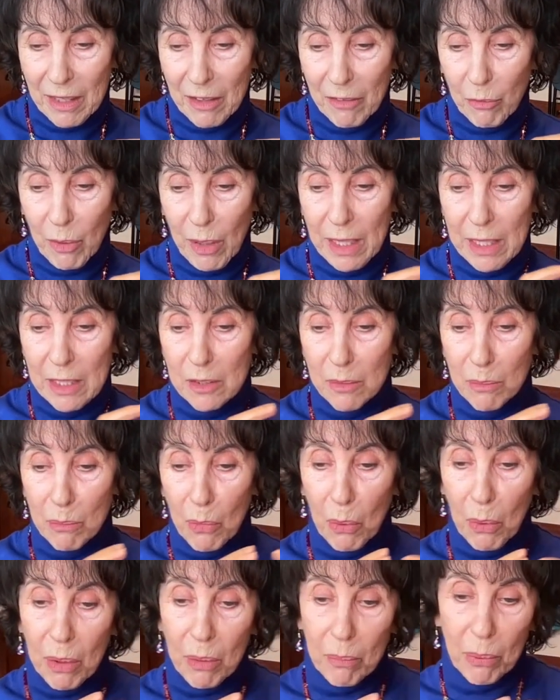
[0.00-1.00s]
of why it's
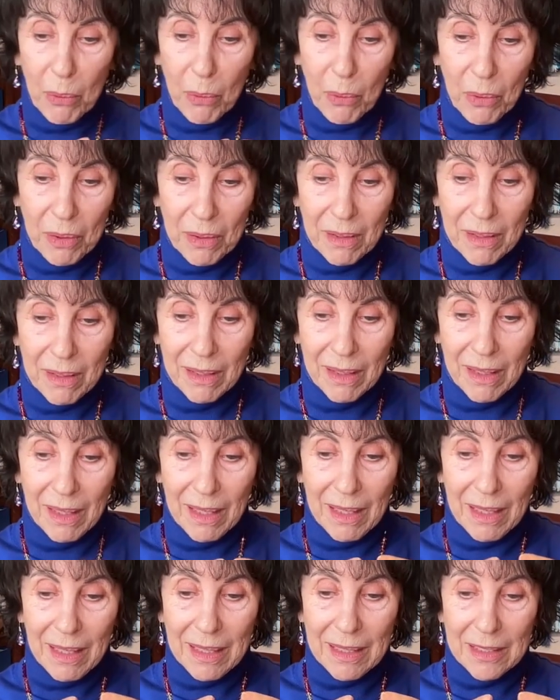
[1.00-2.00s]
more important
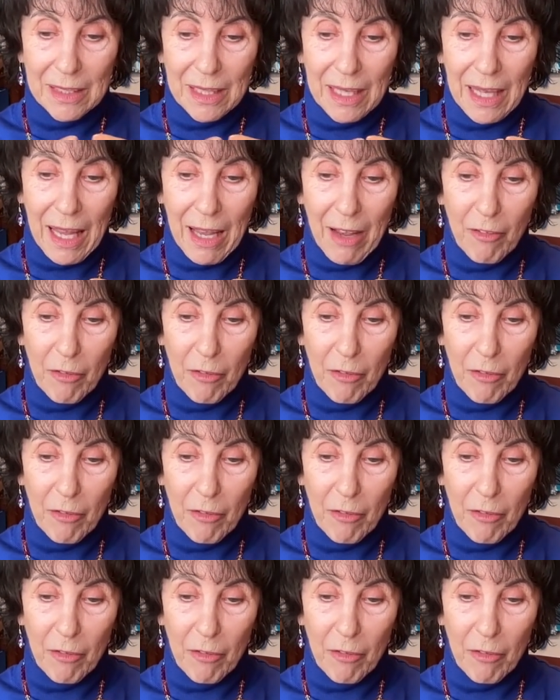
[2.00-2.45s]
to